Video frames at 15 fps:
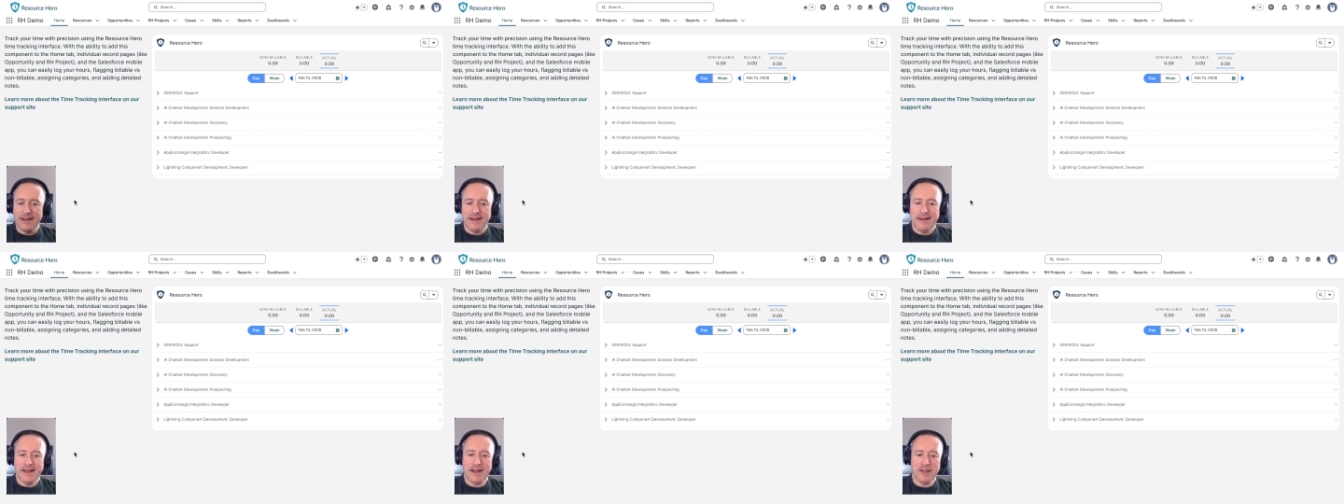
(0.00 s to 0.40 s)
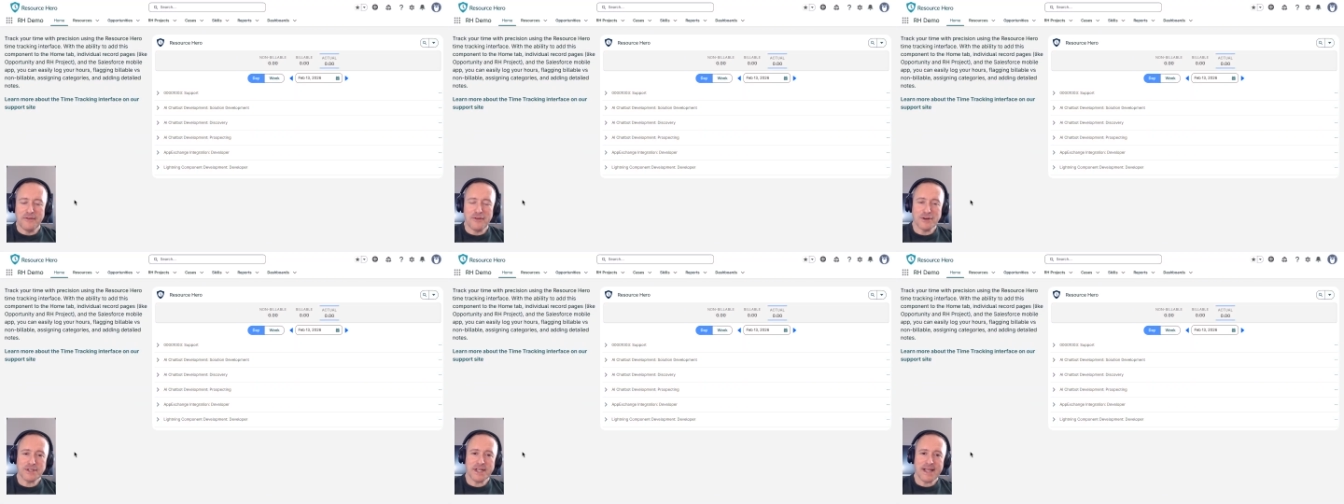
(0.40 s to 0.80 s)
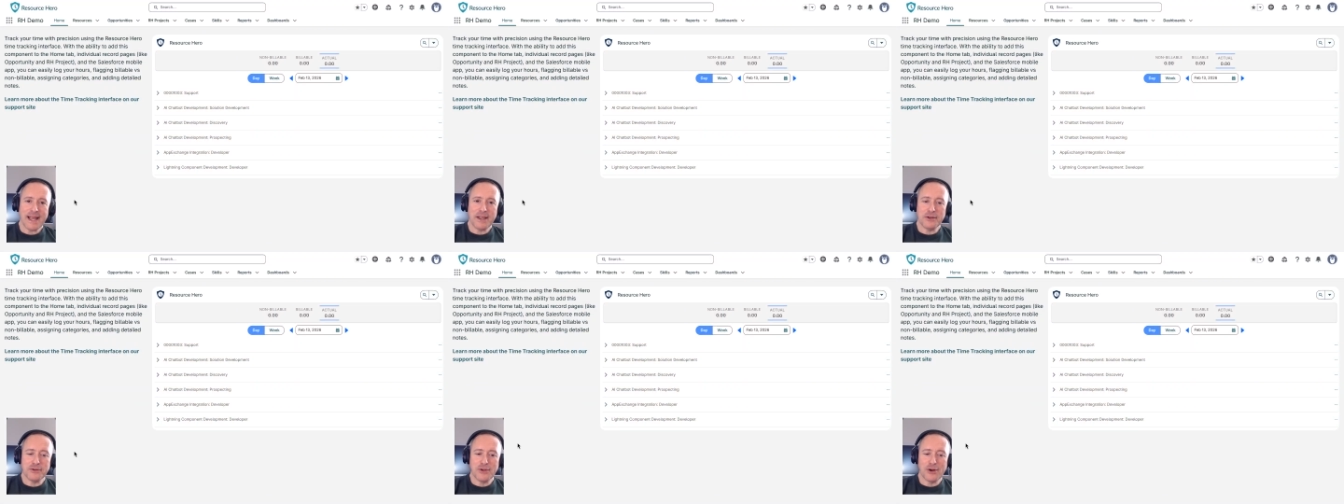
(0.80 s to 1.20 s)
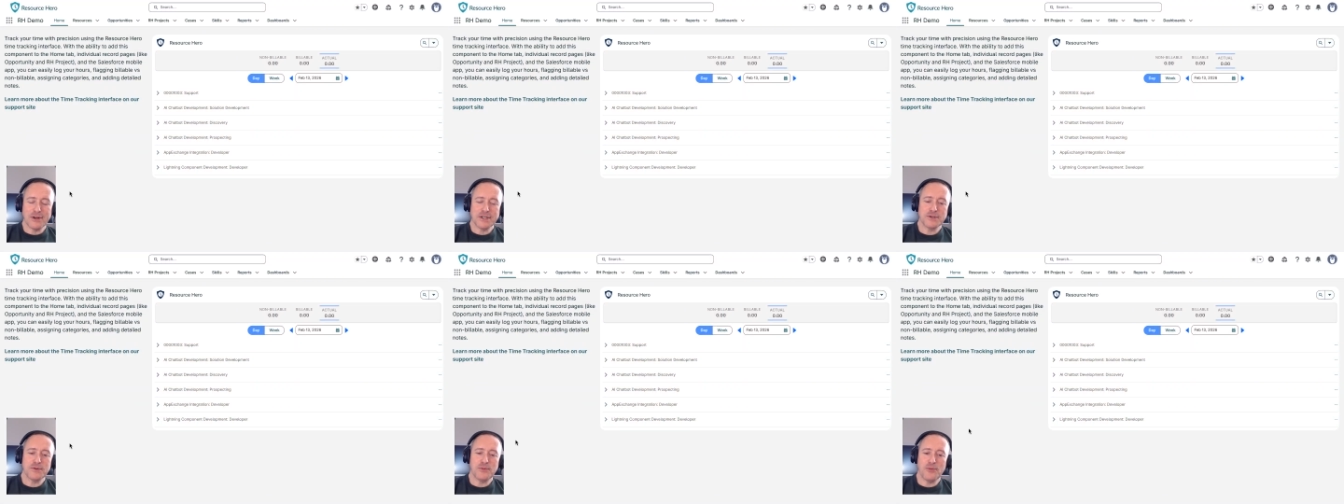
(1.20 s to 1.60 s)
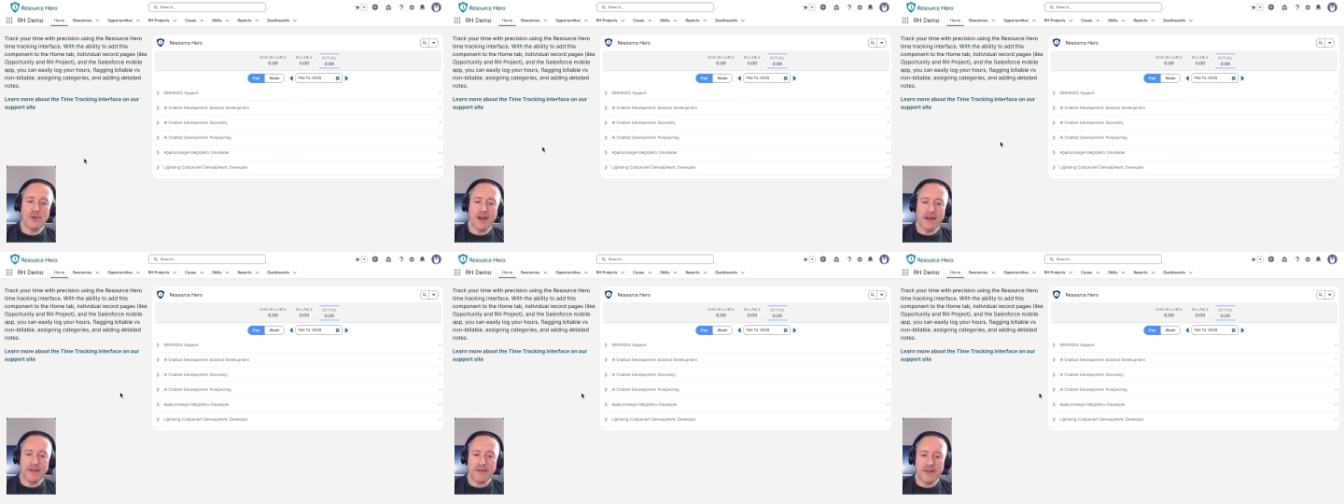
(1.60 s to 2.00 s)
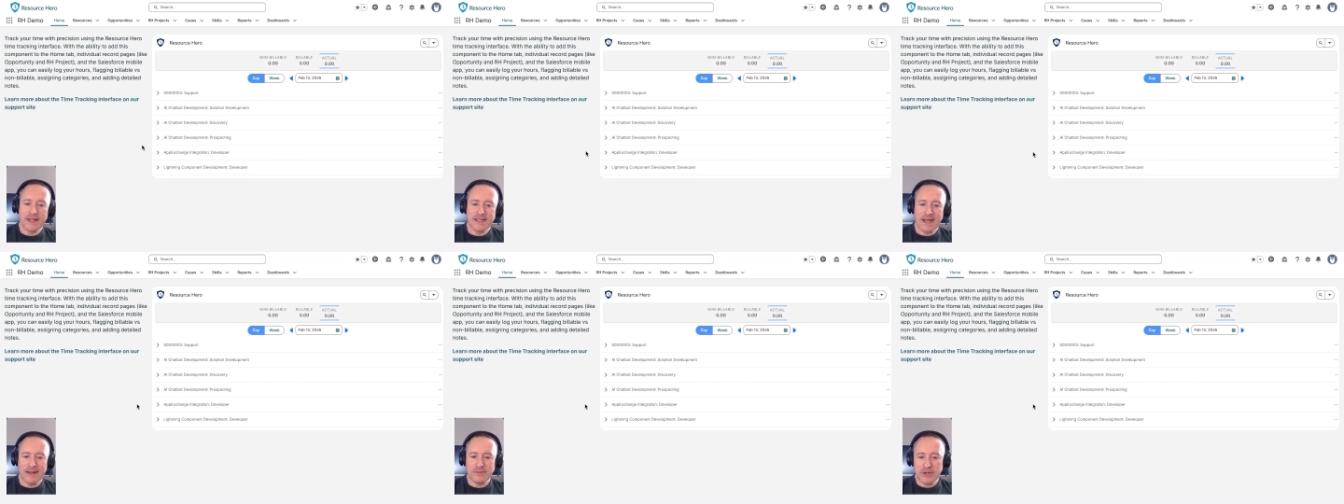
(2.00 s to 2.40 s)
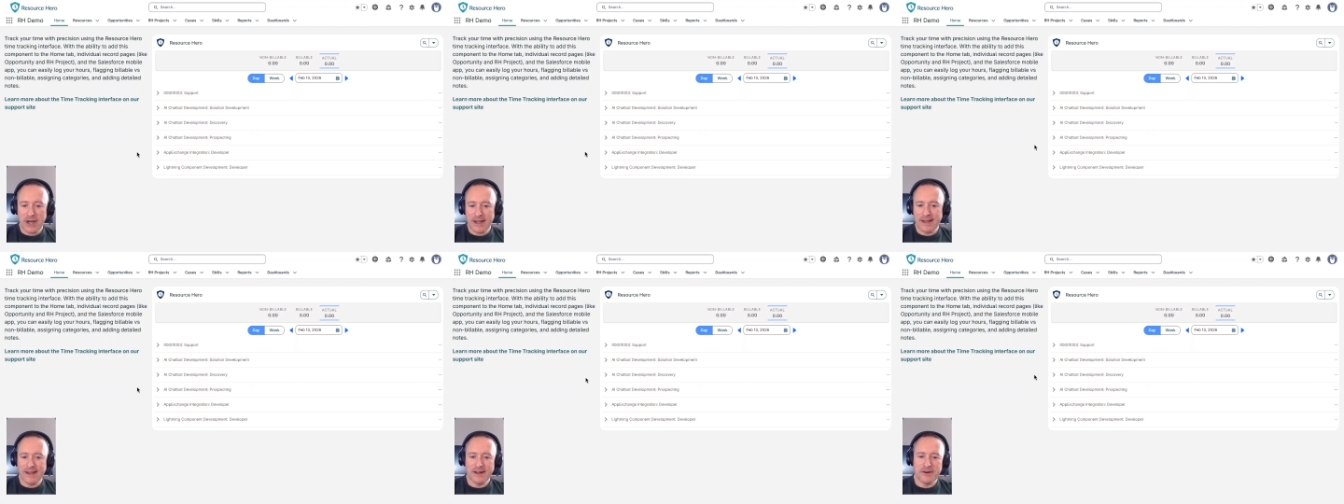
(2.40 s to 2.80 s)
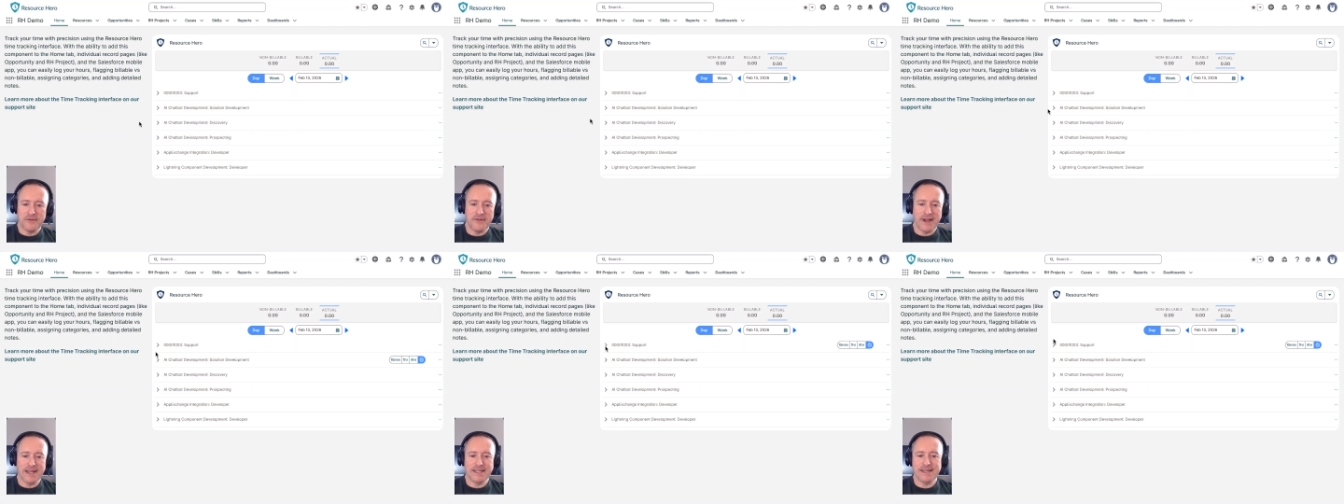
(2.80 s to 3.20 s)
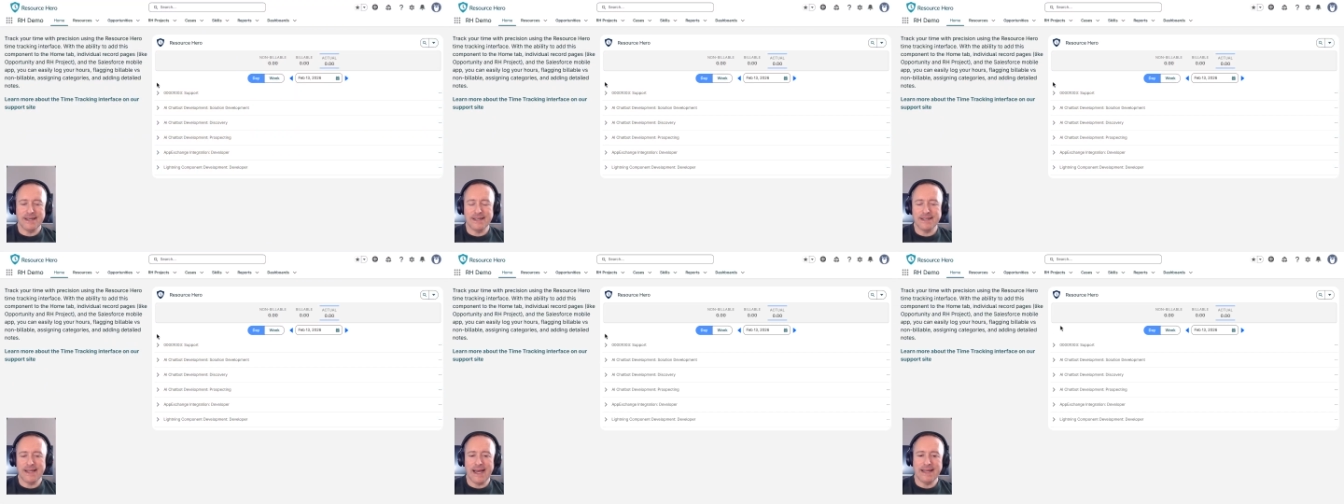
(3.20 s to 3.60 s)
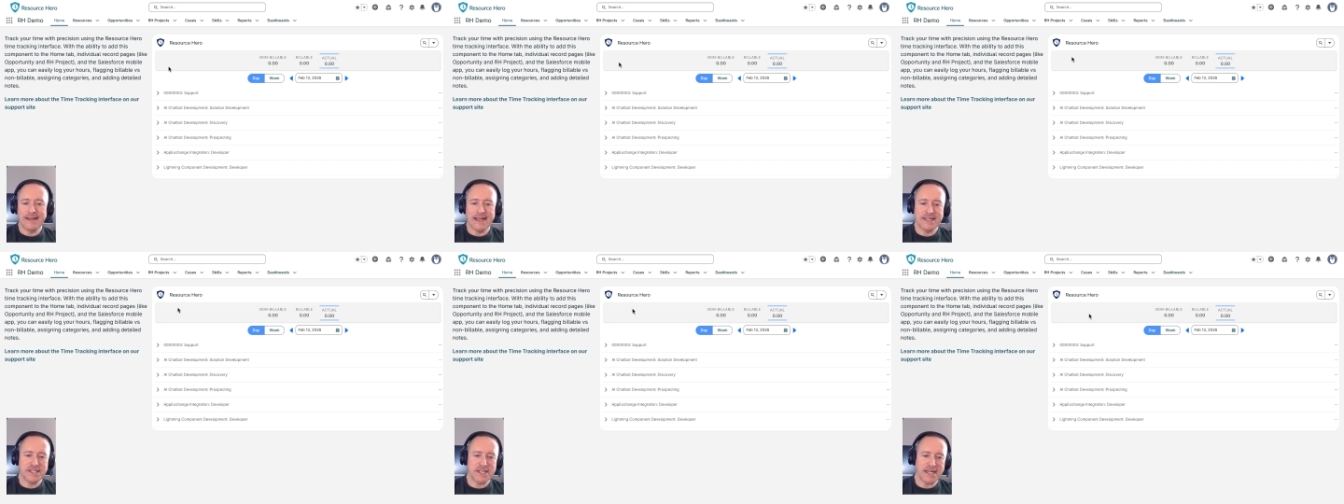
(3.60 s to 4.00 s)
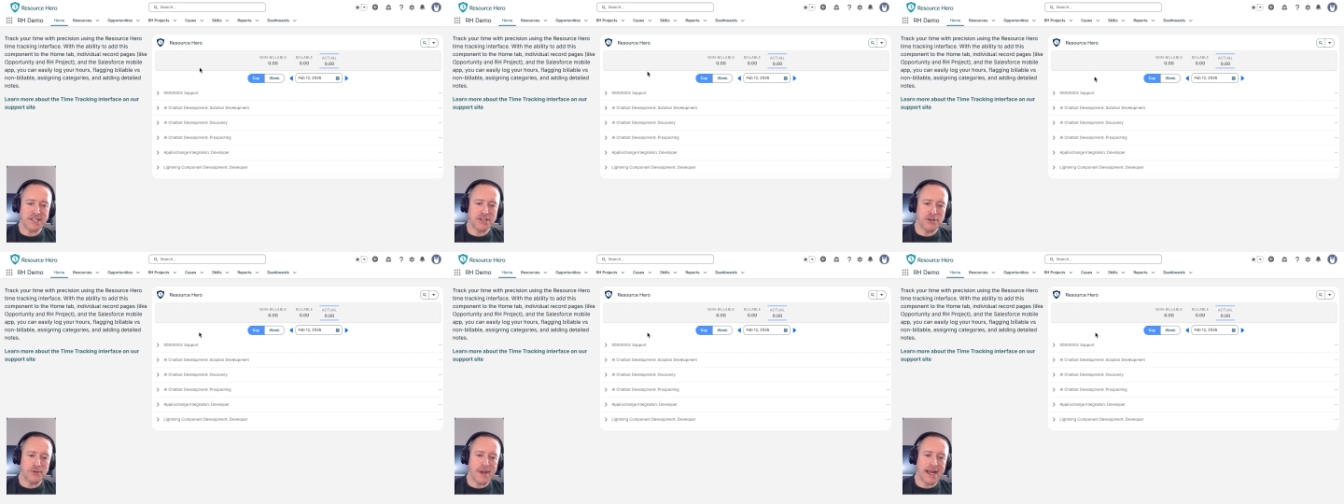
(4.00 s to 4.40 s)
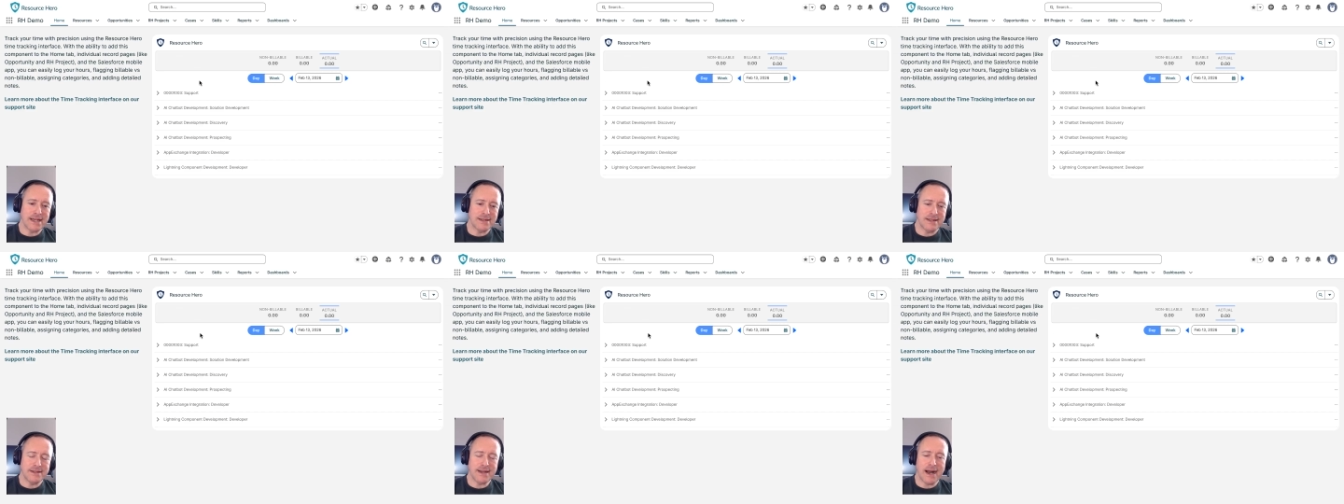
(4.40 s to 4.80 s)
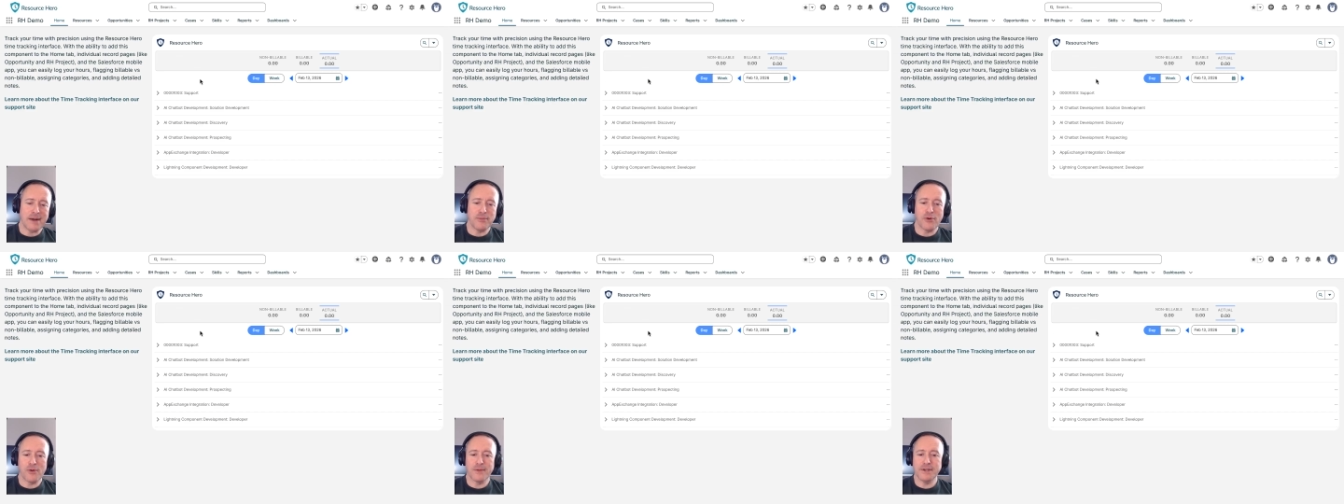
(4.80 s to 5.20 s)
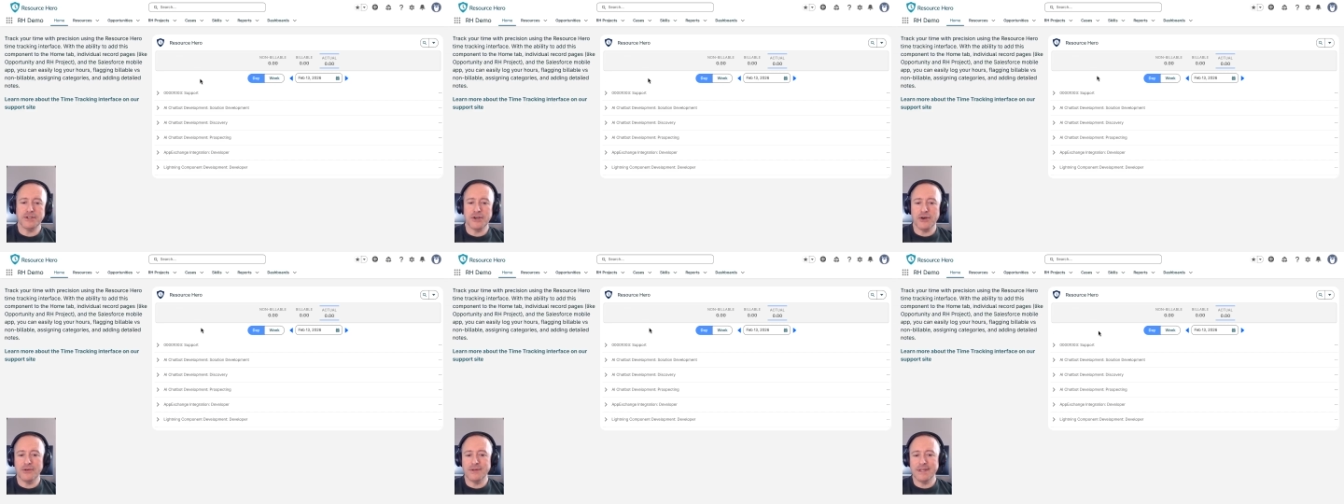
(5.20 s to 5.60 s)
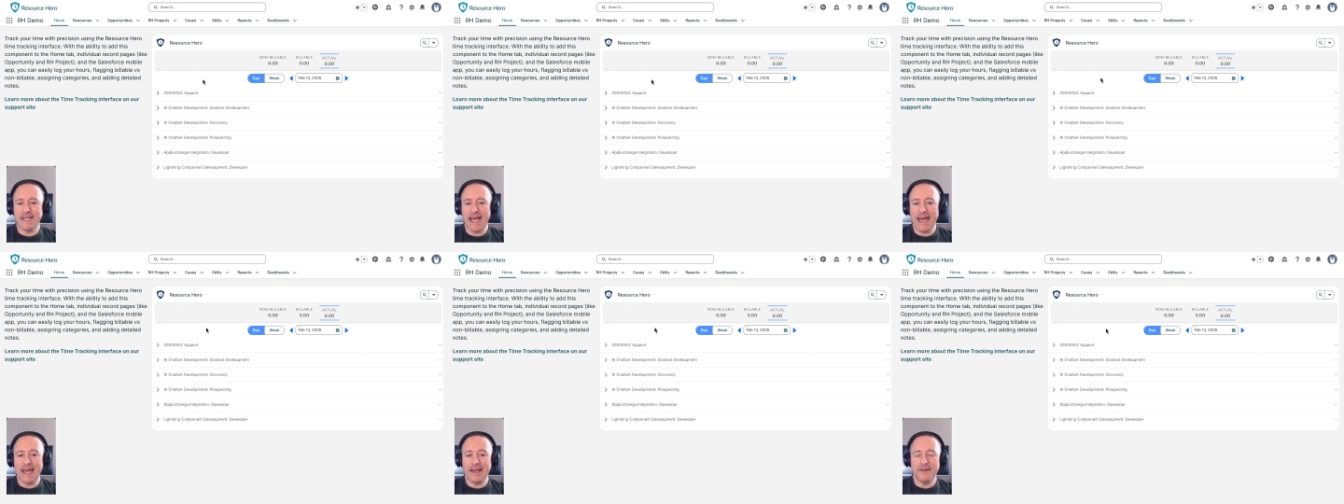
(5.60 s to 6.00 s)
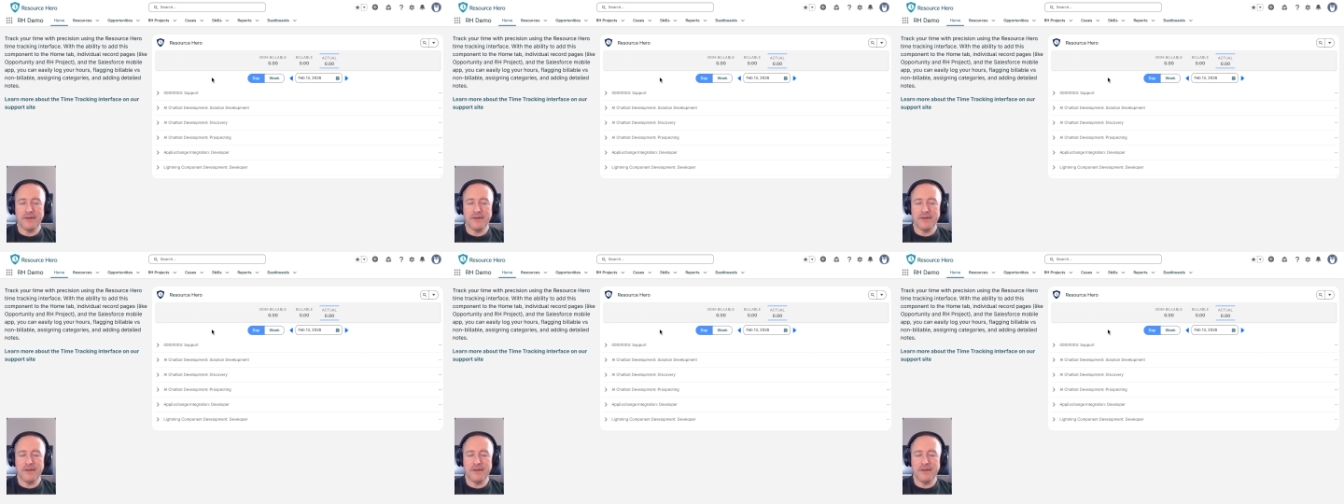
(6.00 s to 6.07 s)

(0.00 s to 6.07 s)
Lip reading: Now, the first thing that you'll notice with the time tracking interface is that that section that we had at the top where we showed day,